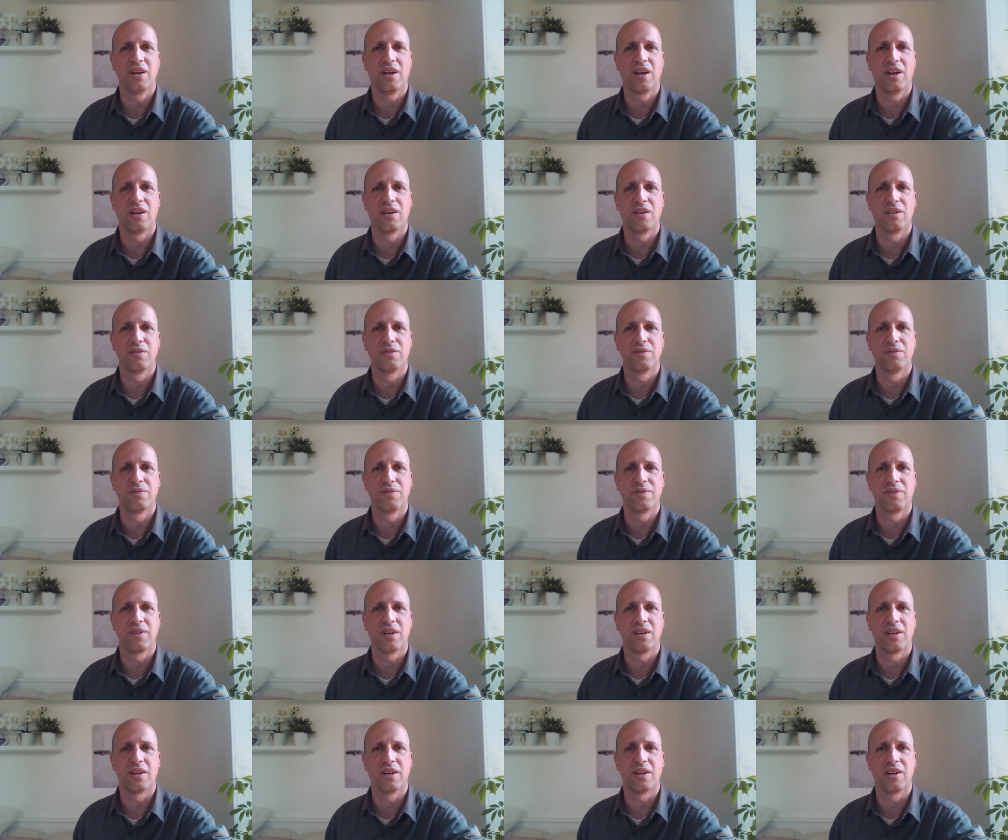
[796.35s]
of
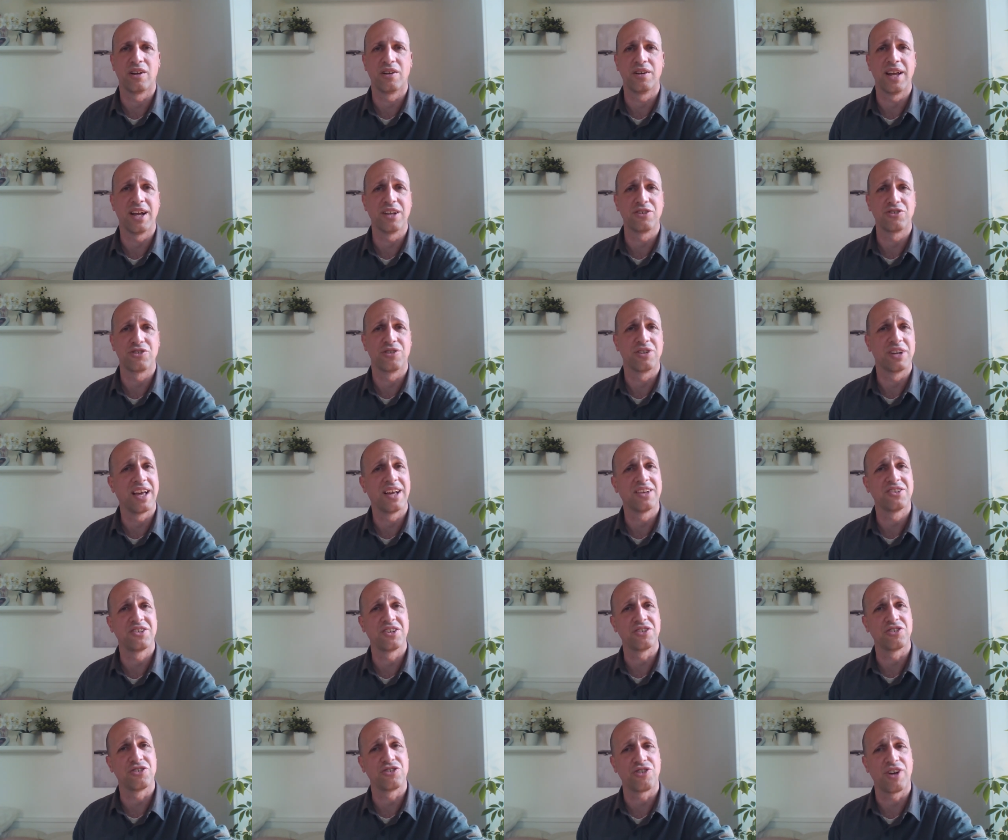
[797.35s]
uh, natural
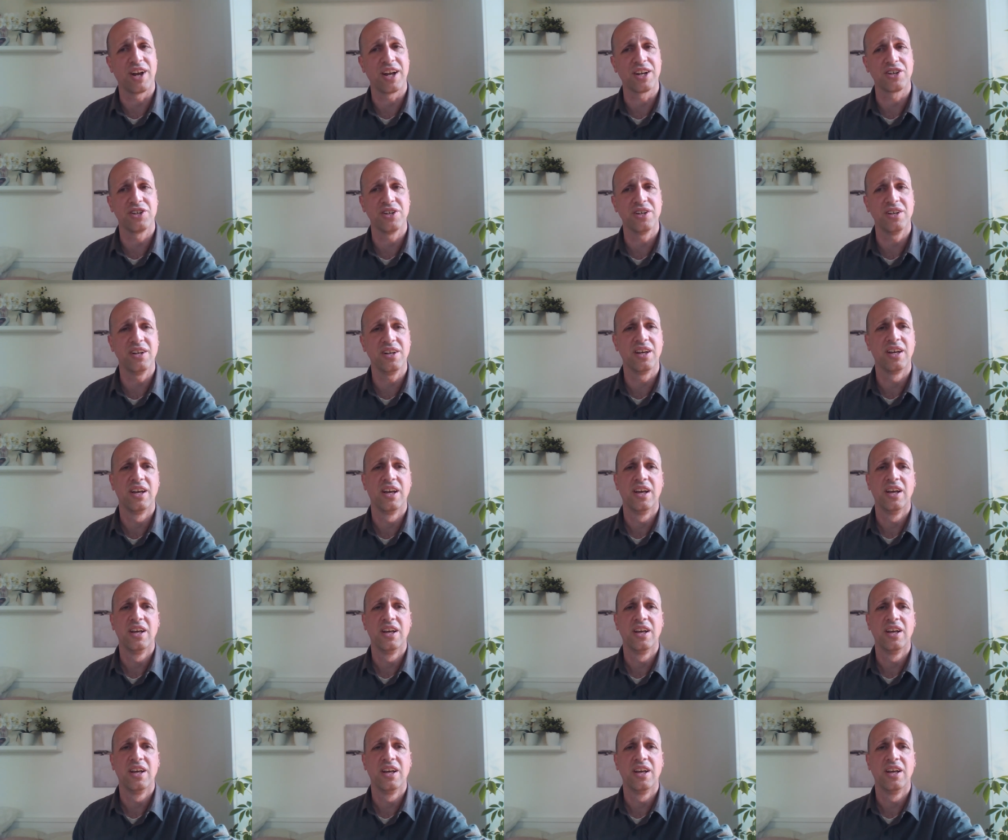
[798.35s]
gas extraction.